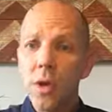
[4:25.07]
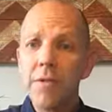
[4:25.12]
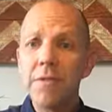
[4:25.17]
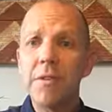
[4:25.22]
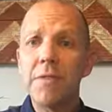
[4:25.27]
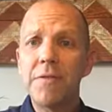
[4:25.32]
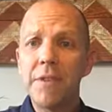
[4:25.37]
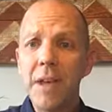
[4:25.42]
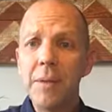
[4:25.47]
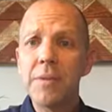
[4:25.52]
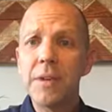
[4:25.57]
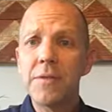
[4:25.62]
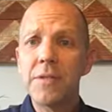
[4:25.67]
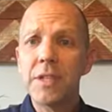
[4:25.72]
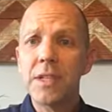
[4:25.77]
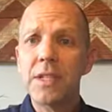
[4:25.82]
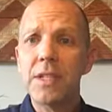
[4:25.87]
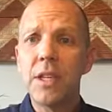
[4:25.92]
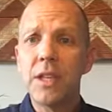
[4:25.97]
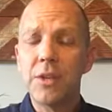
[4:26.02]
out of a family of
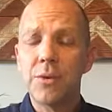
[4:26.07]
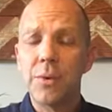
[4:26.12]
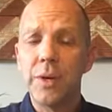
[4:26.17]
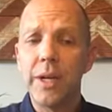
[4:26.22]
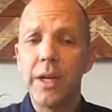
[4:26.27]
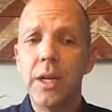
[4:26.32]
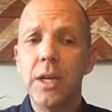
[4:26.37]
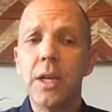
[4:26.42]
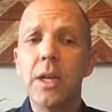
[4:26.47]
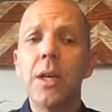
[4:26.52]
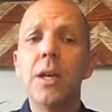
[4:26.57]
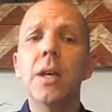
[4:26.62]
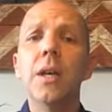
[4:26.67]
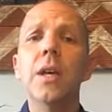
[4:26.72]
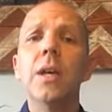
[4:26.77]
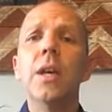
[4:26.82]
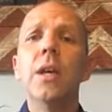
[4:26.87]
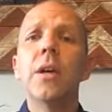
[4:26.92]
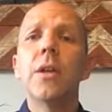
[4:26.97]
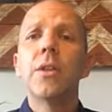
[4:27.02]
63,
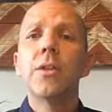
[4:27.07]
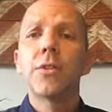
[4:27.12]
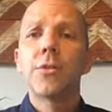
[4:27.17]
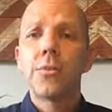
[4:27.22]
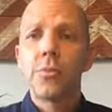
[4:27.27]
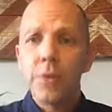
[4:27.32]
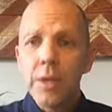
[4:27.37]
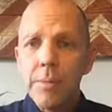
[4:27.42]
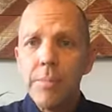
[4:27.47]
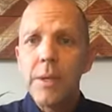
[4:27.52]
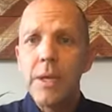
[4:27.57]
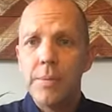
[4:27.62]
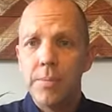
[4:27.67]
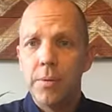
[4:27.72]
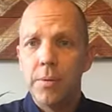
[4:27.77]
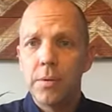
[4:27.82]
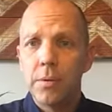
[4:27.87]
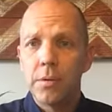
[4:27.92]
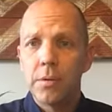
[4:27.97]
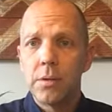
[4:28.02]
3
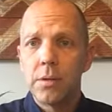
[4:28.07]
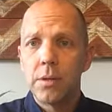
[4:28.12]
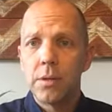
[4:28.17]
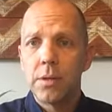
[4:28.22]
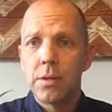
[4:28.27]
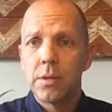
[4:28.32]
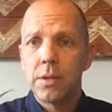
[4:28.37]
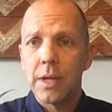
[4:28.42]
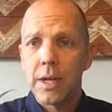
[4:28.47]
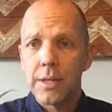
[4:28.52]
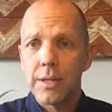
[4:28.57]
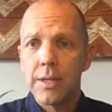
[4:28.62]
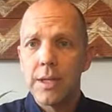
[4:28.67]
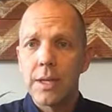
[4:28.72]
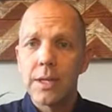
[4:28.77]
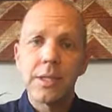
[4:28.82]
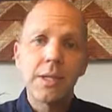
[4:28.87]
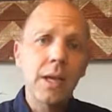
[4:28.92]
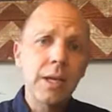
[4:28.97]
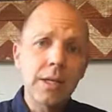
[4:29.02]
people got
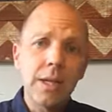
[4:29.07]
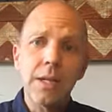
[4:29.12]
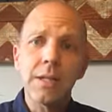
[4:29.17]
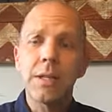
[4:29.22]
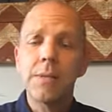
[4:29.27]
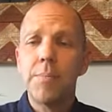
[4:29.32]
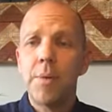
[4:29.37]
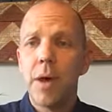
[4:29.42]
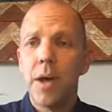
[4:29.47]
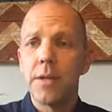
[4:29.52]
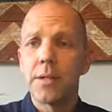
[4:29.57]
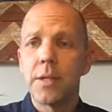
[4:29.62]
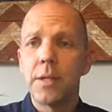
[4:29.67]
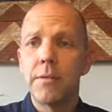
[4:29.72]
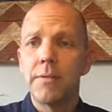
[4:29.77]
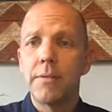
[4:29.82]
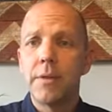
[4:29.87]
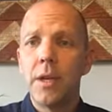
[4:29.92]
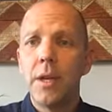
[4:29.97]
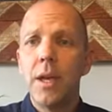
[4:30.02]
sick. 10 tested
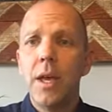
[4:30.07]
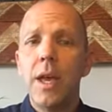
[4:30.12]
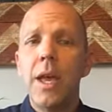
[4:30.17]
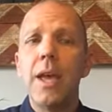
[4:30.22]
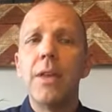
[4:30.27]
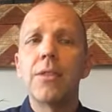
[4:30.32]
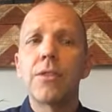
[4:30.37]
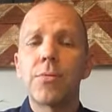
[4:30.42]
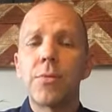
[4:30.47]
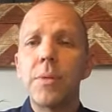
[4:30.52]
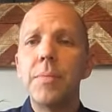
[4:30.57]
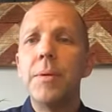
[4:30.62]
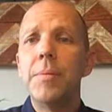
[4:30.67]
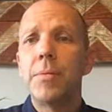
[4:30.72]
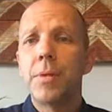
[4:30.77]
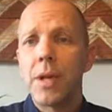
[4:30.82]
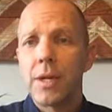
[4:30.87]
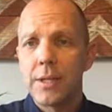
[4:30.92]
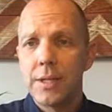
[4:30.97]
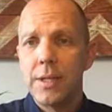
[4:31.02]
positive, and 3
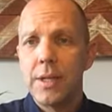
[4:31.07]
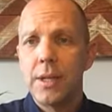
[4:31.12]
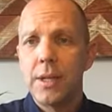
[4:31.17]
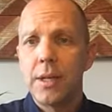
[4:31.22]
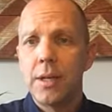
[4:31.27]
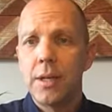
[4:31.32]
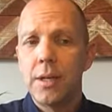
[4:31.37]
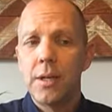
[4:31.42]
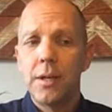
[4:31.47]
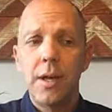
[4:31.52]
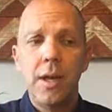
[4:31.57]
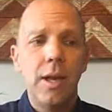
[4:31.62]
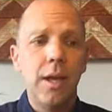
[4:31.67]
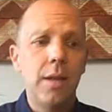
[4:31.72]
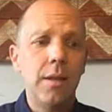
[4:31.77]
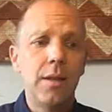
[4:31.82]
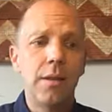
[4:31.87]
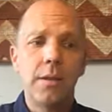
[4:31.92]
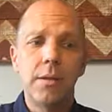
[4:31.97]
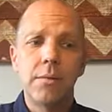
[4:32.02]
people got sick.
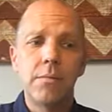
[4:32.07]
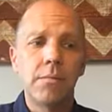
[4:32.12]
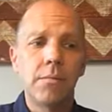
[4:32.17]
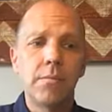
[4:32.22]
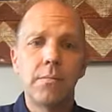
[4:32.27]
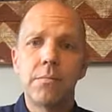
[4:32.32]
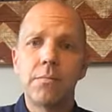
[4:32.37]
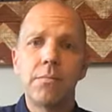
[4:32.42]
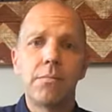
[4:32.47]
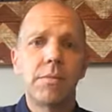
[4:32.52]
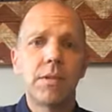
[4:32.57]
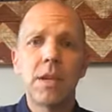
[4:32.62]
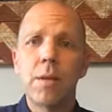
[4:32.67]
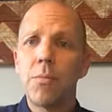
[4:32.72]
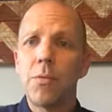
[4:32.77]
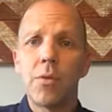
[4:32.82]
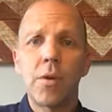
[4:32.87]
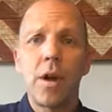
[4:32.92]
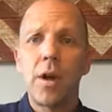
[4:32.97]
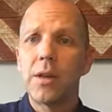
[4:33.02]
And some
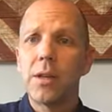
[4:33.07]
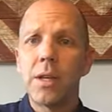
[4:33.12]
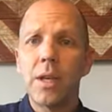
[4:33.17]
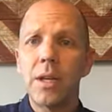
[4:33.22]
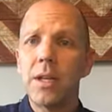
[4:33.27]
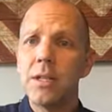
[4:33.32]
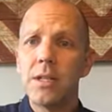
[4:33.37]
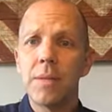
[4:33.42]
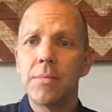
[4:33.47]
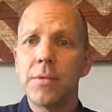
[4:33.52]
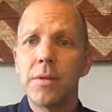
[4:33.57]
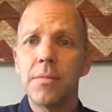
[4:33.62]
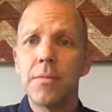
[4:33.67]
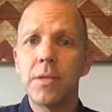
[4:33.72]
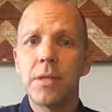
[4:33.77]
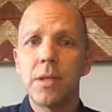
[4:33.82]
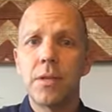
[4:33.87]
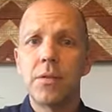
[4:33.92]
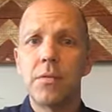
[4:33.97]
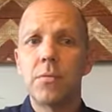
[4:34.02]
were hardly any
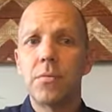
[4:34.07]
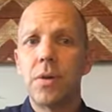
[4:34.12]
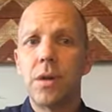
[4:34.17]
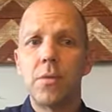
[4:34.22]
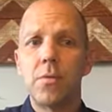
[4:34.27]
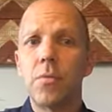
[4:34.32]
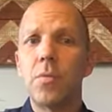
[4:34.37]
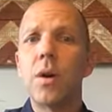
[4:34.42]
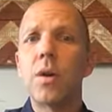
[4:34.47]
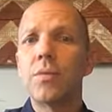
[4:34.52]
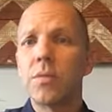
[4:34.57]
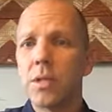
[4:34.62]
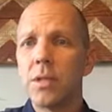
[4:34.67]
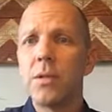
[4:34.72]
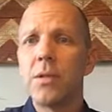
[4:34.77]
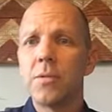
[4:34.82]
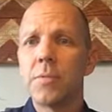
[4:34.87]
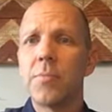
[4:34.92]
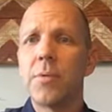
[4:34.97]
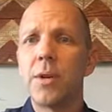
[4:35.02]
symptoms, and one
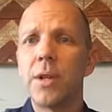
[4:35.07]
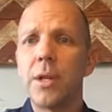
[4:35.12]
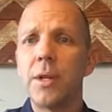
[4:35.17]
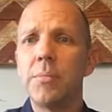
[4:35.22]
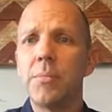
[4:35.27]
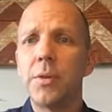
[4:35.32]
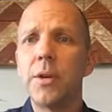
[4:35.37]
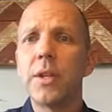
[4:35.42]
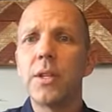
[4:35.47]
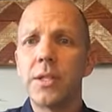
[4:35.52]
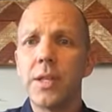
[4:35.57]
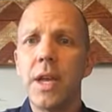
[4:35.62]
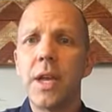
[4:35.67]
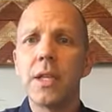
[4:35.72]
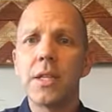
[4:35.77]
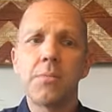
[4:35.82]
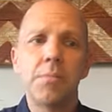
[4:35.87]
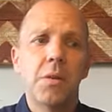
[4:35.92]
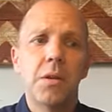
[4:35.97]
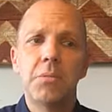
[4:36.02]
was pretty
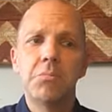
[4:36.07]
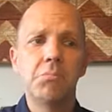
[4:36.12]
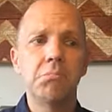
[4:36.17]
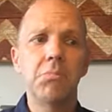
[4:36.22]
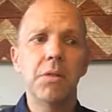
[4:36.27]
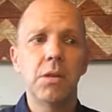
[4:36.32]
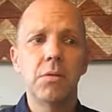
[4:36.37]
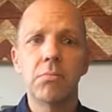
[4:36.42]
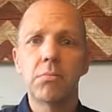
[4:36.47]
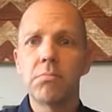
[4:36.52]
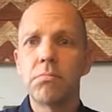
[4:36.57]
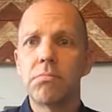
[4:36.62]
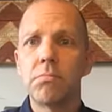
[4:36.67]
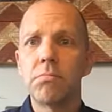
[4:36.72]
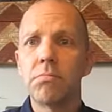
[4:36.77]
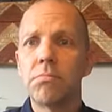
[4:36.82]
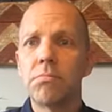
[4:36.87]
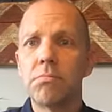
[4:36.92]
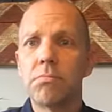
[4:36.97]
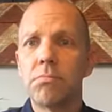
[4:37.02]
intense, but
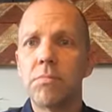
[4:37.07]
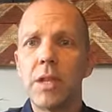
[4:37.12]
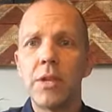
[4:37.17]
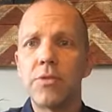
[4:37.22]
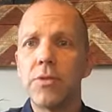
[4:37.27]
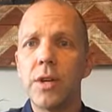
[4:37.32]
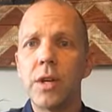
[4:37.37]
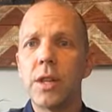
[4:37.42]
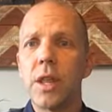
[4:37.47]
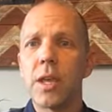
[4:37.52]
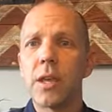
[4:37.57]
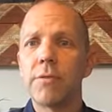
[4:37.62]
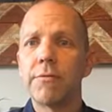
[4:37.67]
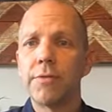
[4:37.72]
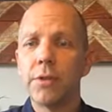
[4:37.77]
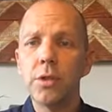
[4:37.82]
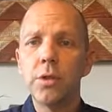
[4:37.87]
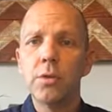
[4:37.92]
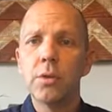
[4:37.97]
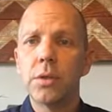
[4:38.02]
they treated it like a
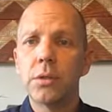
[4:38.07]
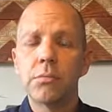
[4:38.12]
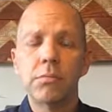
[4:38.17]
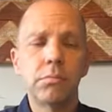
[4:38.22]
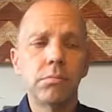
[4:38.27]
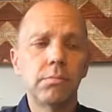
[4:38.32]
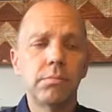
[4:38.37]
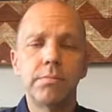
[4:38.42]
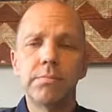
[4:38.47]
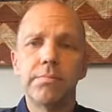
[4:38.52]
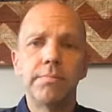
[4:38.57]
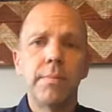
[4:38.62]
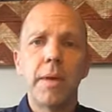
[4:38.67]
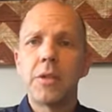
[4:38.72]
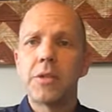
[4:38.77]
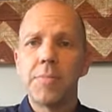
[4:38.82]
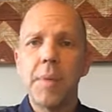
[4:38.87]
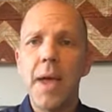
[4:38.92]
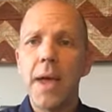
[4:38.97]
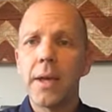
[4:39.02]
flu and
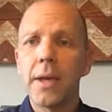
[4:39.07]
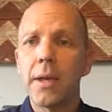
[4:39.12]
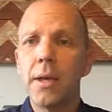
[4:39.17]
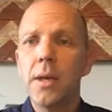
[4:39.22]
bounced back.